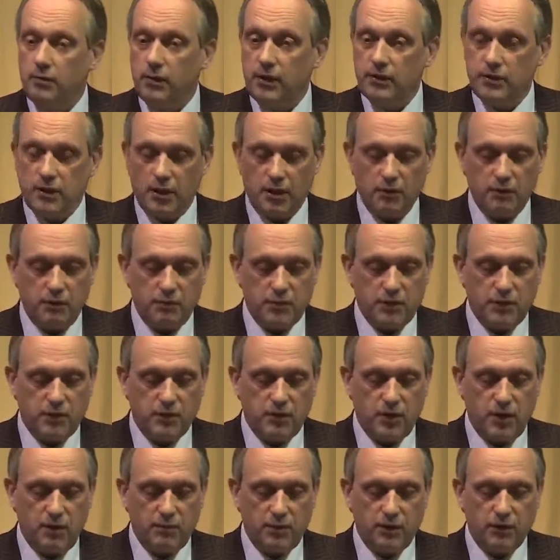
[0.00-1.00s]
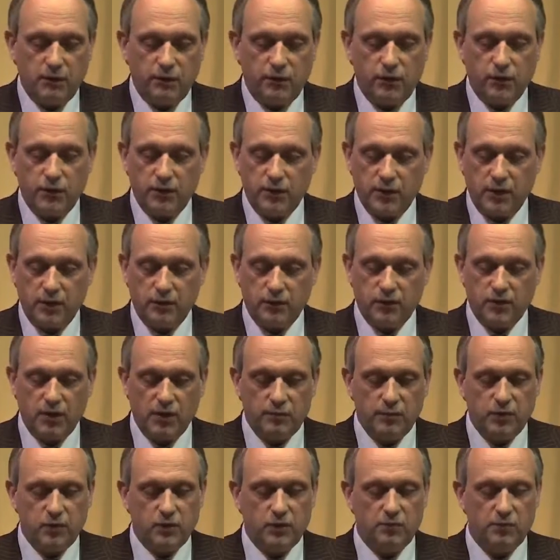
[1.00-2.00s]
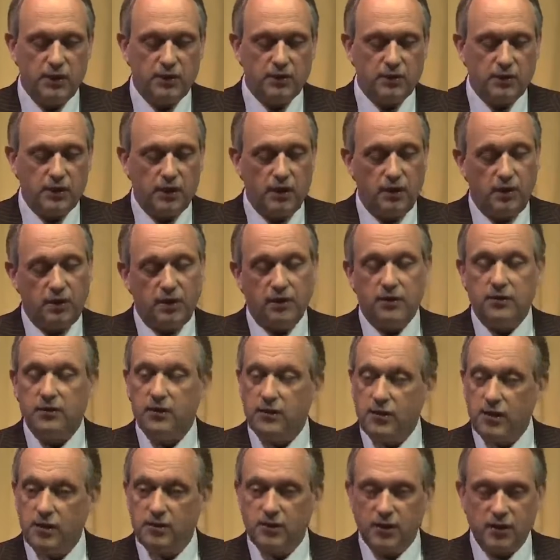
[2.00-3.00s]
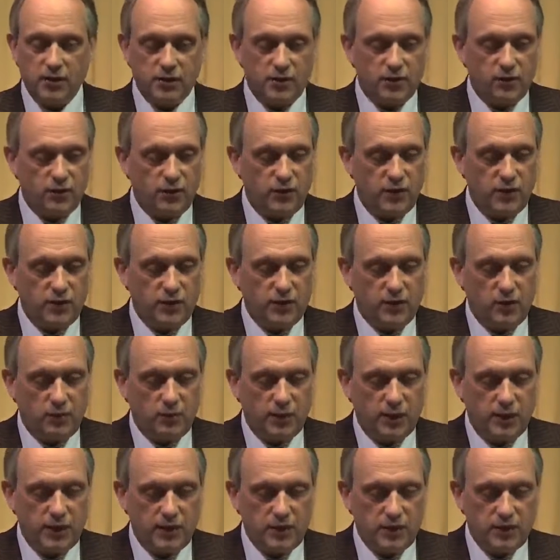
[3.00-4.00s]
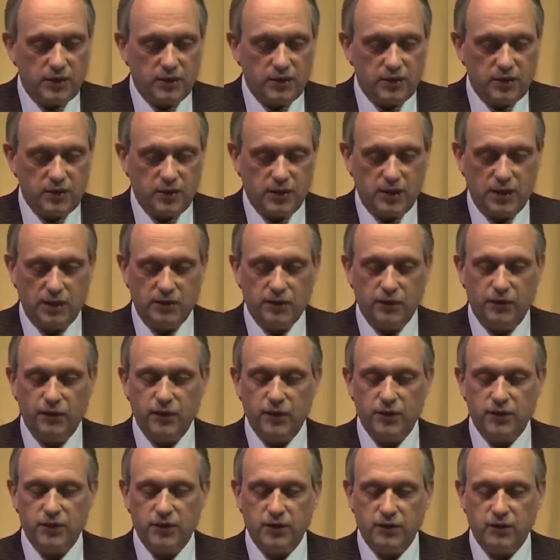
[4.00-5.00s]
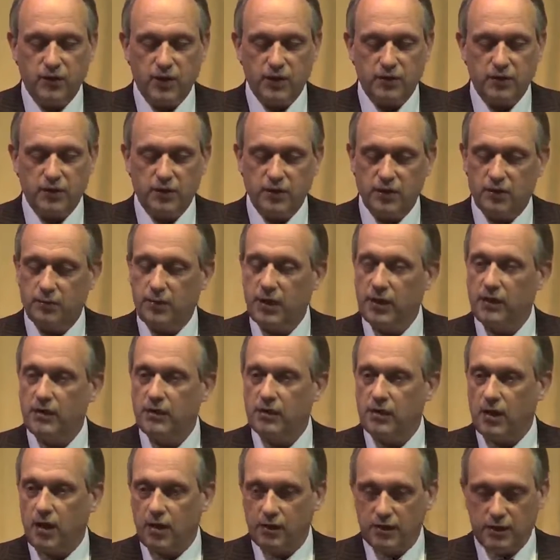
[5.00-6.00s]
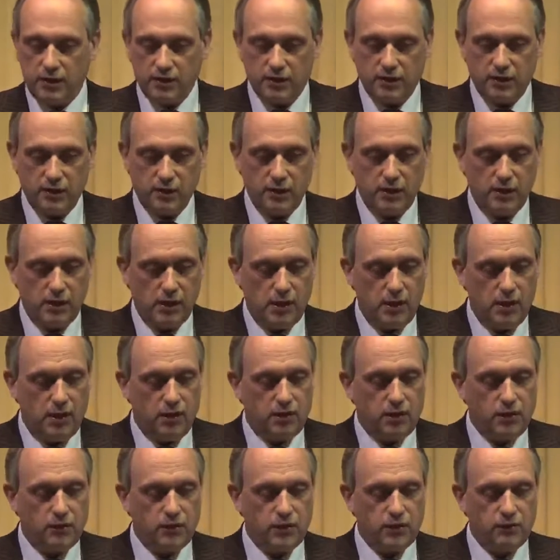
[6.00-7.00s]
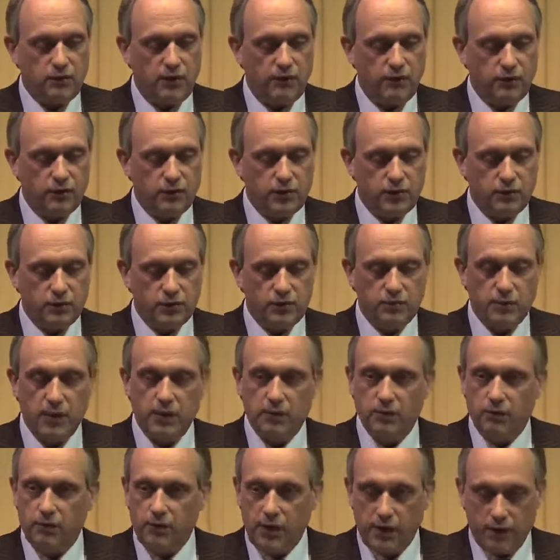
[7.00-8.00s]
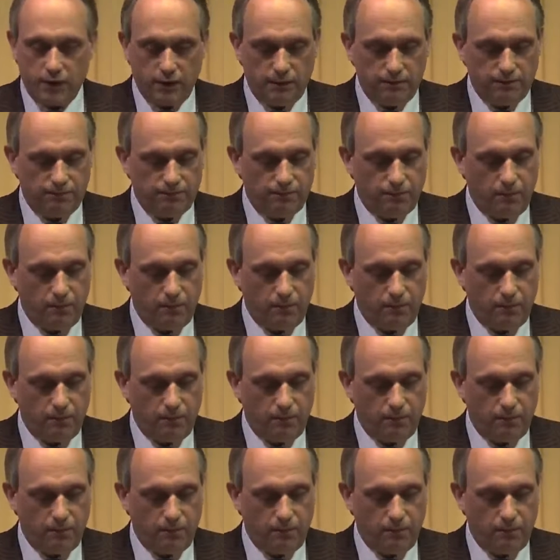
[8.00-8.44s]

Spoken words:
Please allow me, Mr. Chairman, for the sake of time, to omit the details of these complications and to first address the Albanian identity to which reference was made already.